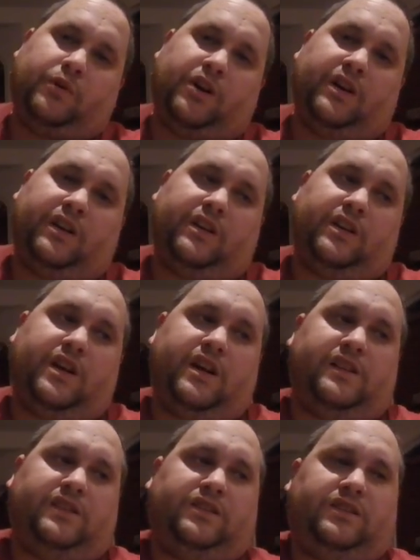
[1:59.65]
but
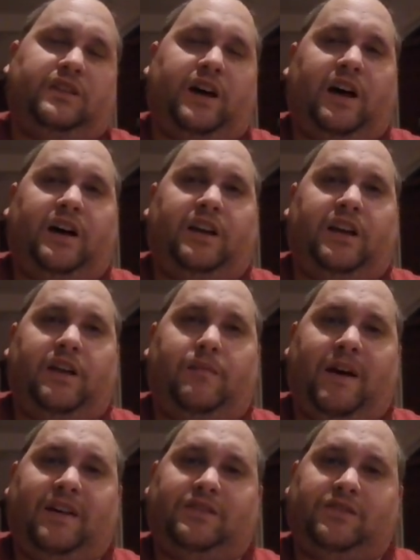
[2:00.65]
it's not a
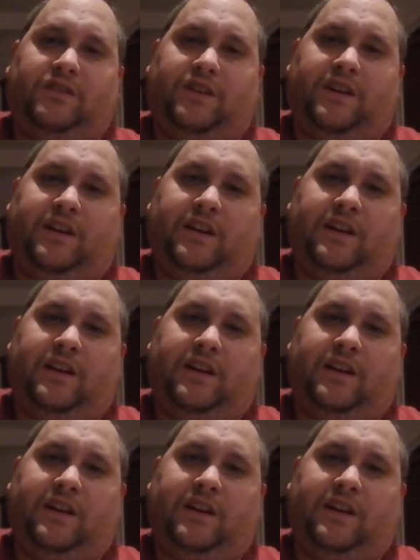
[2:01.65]
master grade.